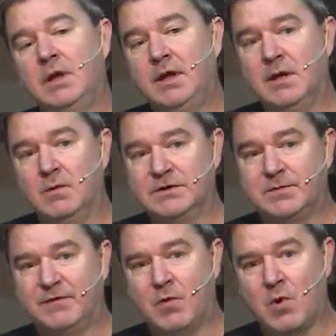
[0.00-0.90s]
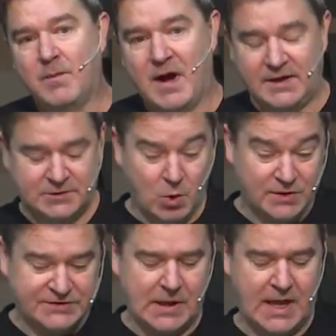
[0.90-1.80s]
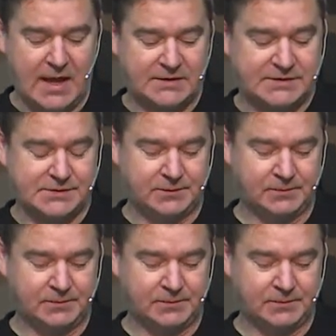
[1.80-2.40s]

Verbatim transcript: It was before my torts class,